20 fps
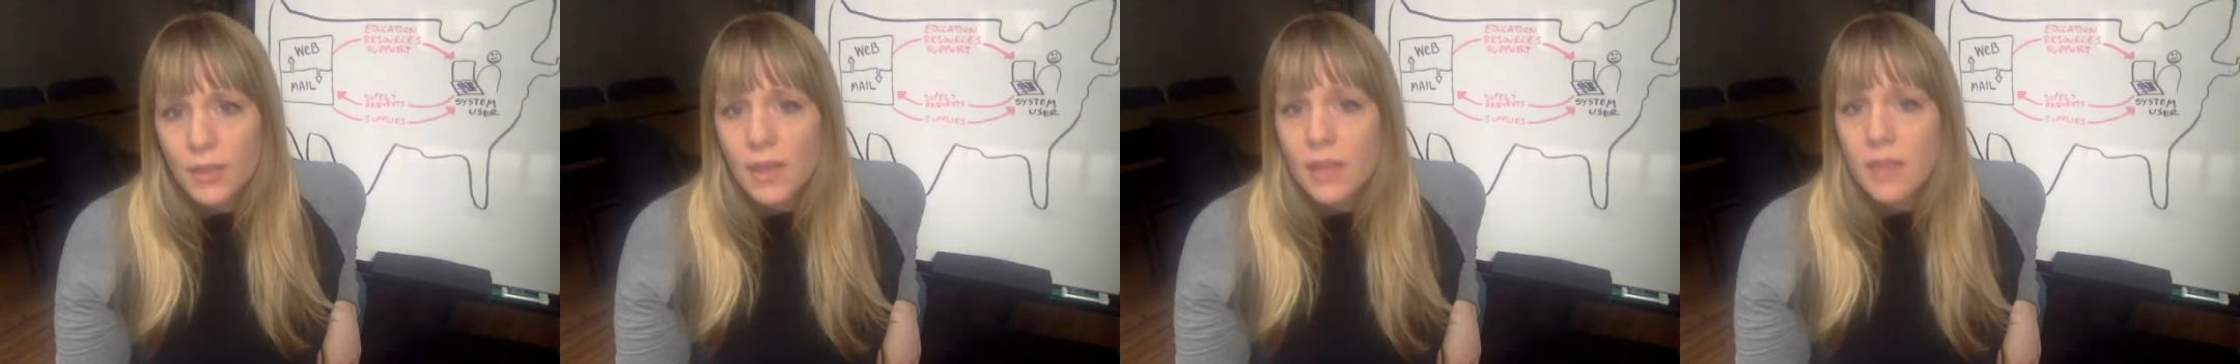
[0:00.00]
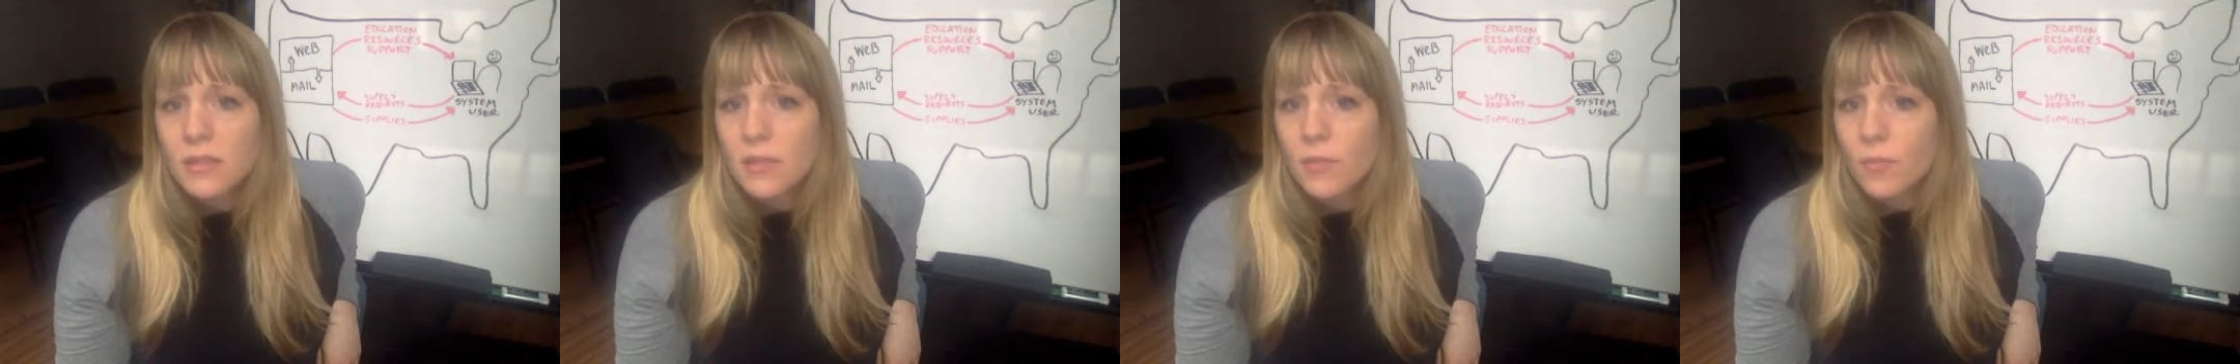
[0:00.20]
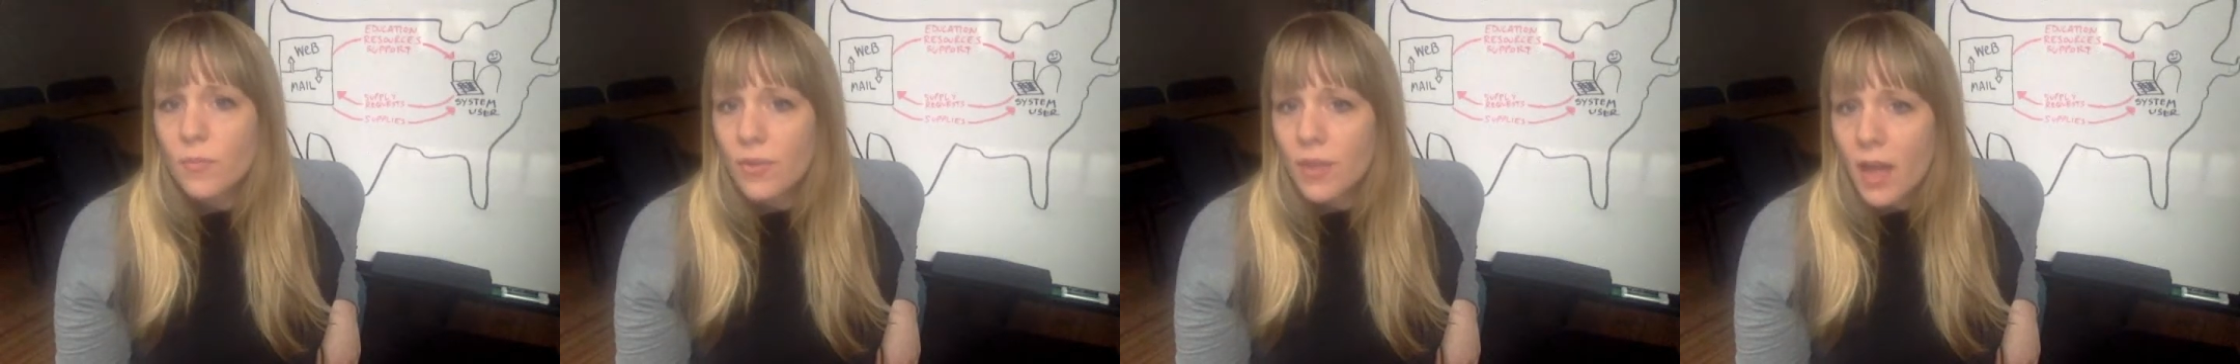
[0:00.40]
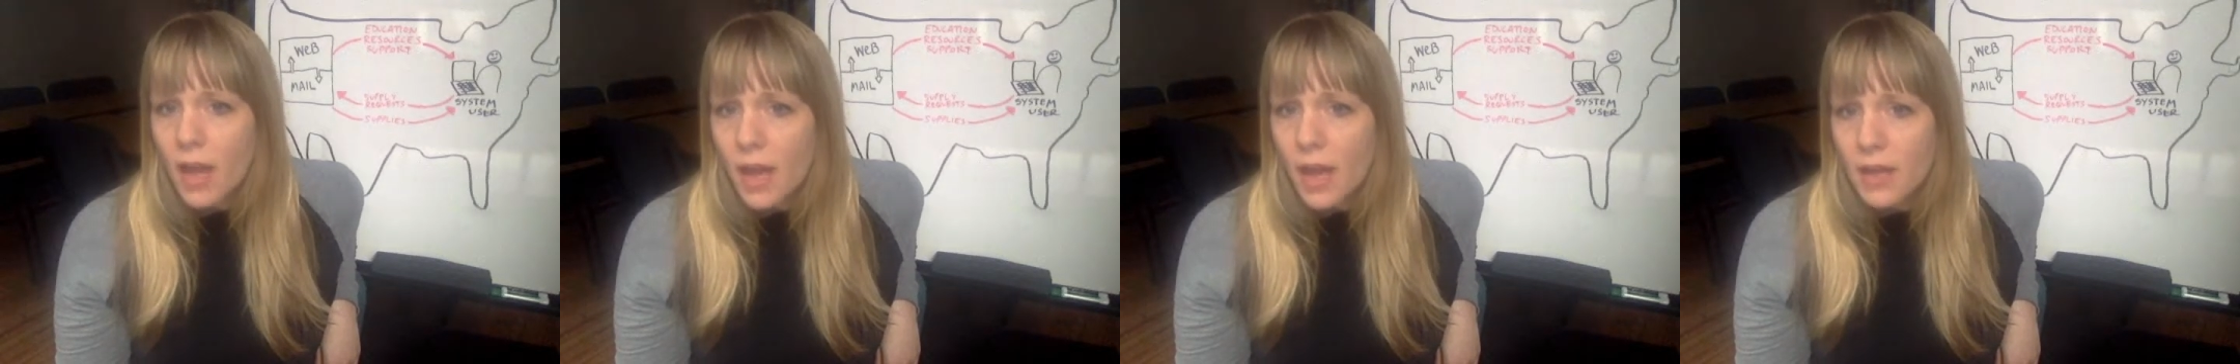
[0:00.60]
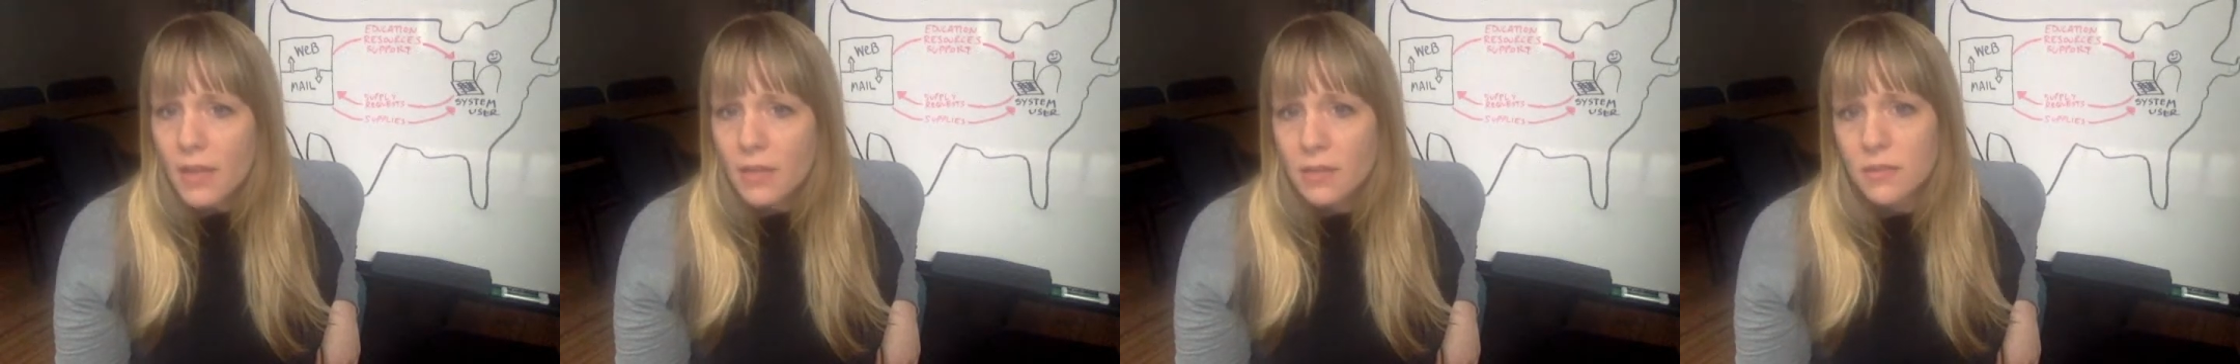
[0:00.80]
and
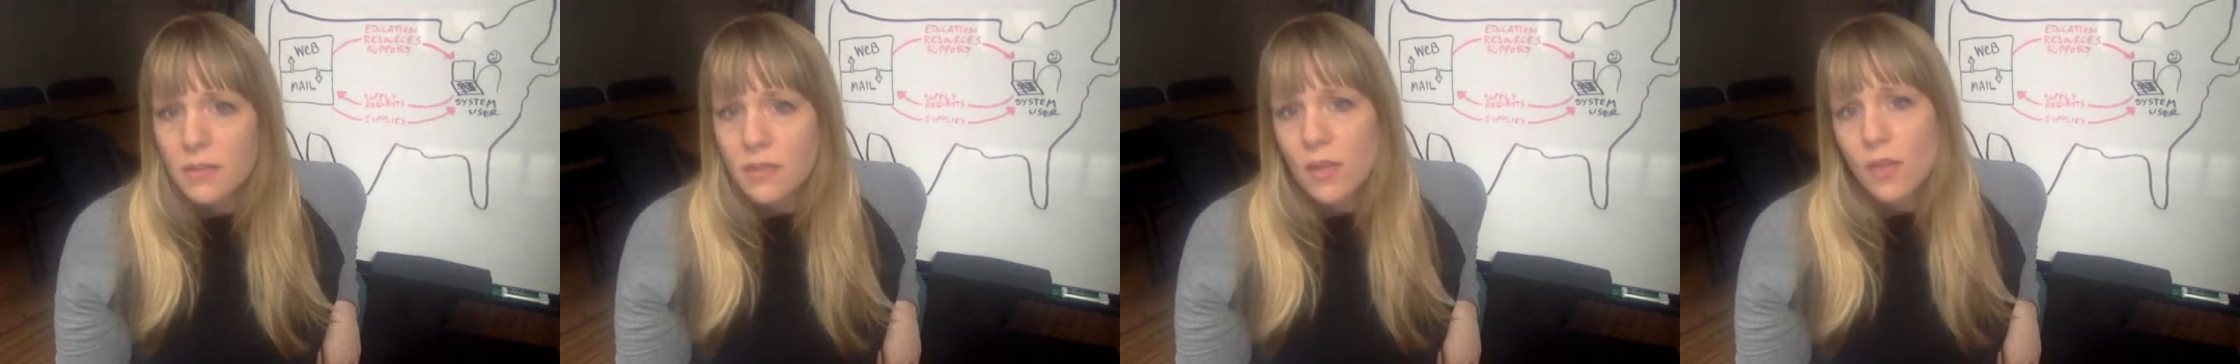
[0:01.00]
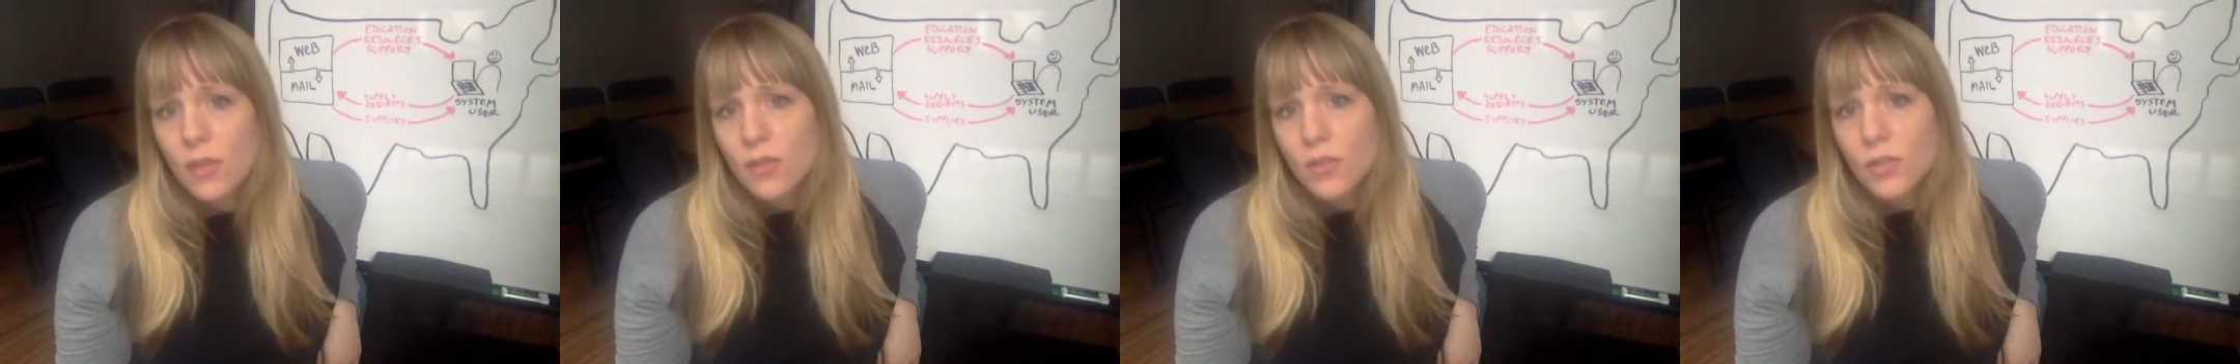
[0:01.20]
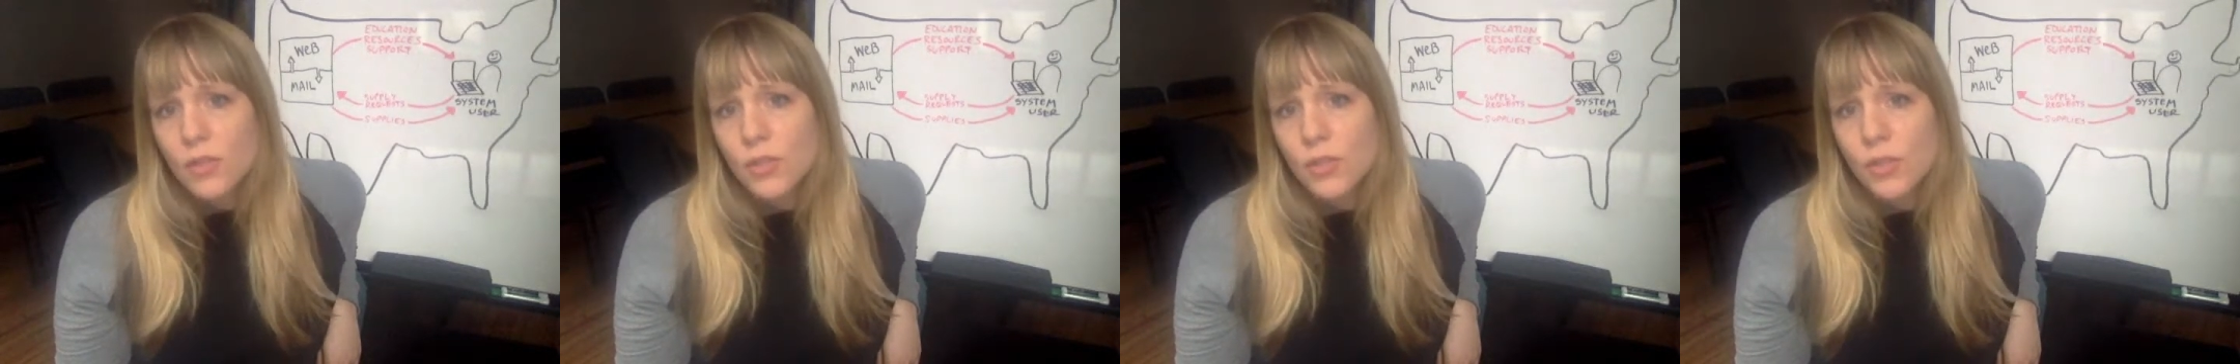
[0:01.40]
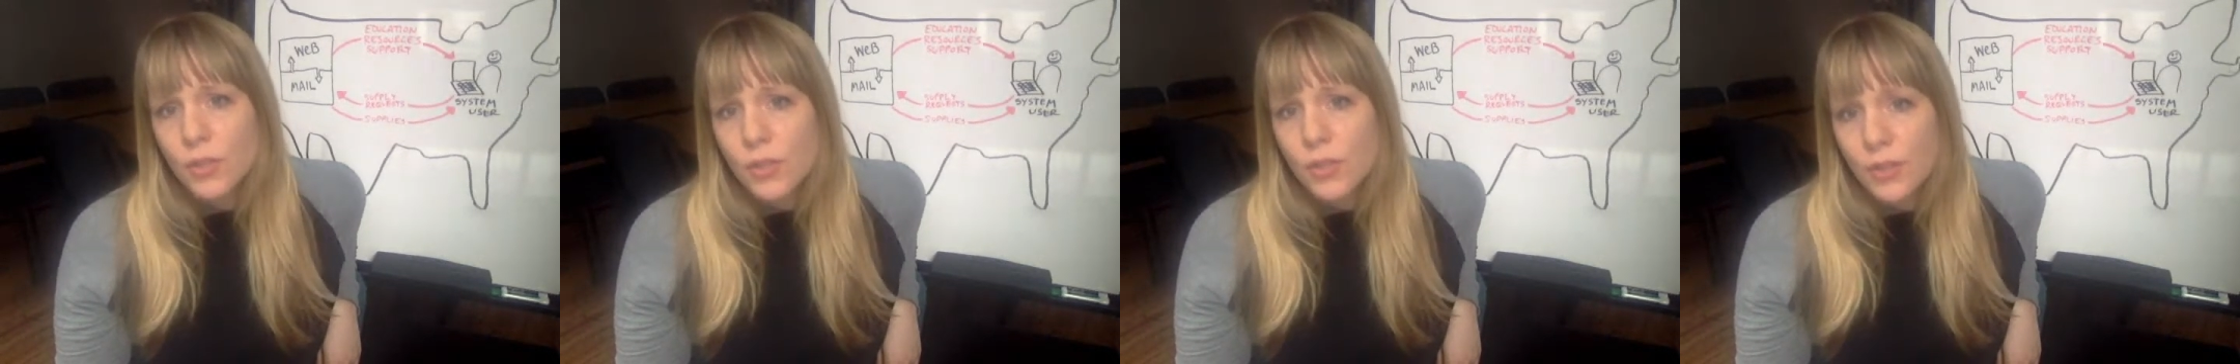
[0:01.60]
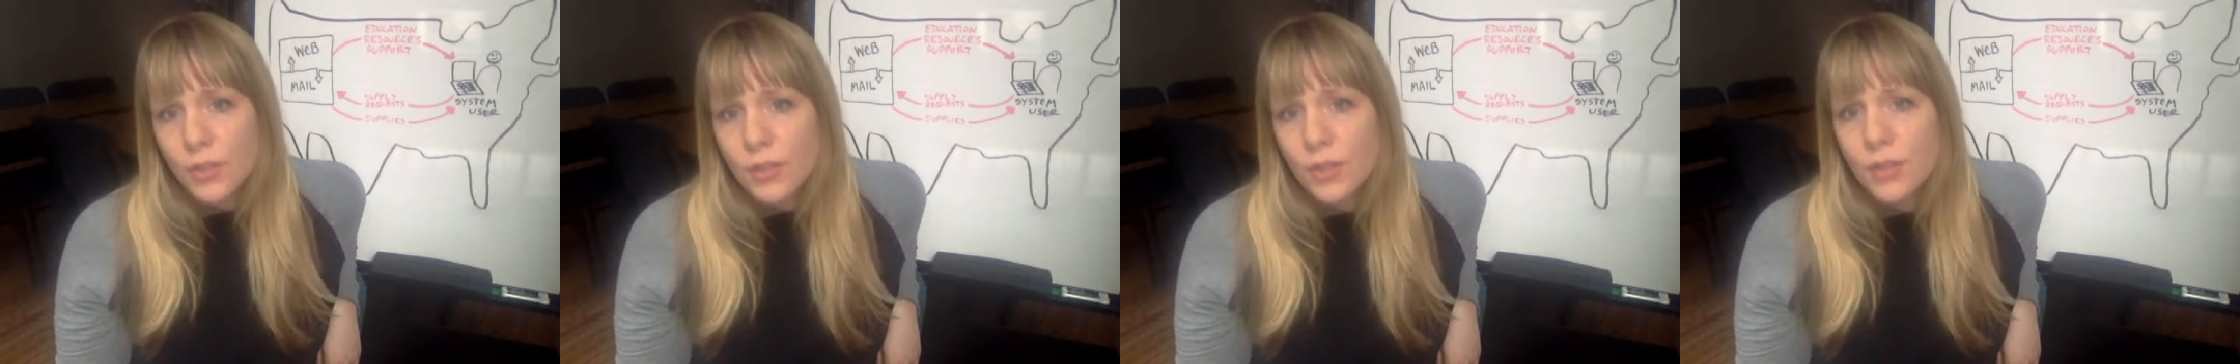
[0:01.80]
supplies to
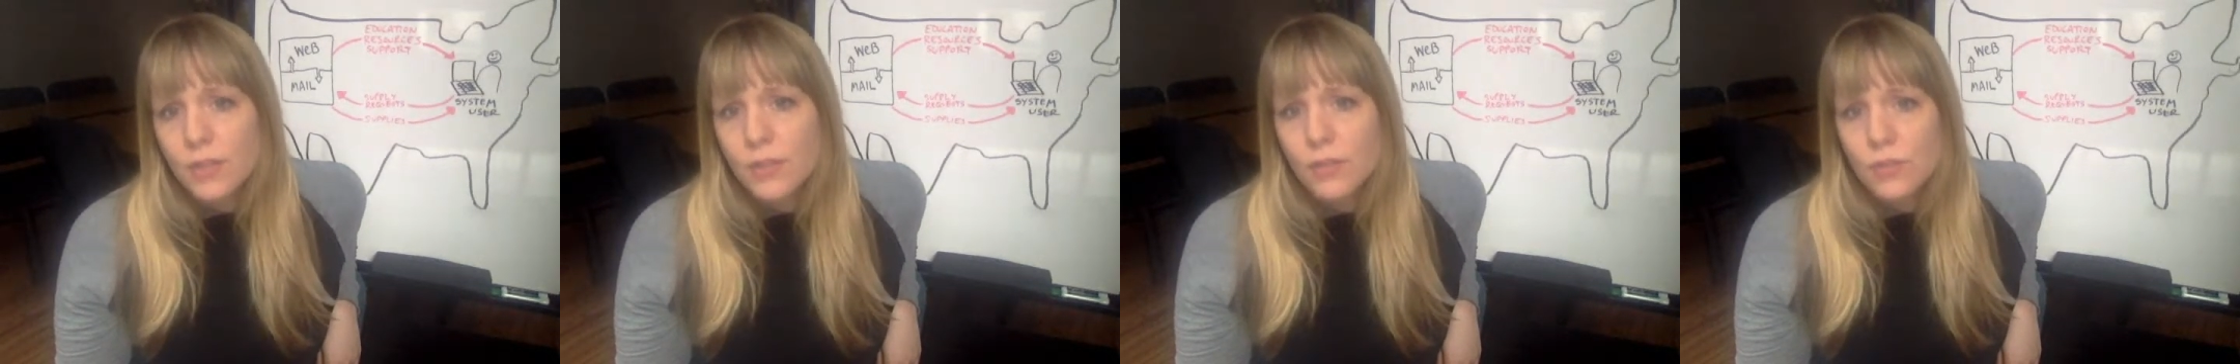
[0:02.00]
current